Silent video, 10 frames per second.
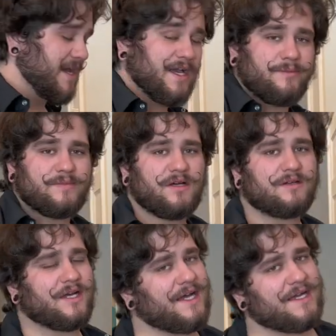I got
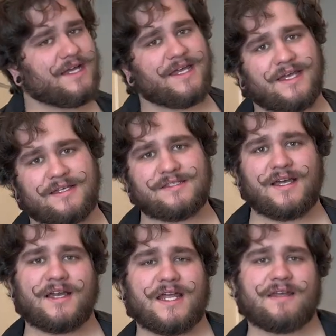milk, I got eggs,
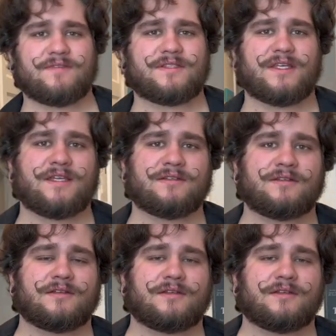I got everything.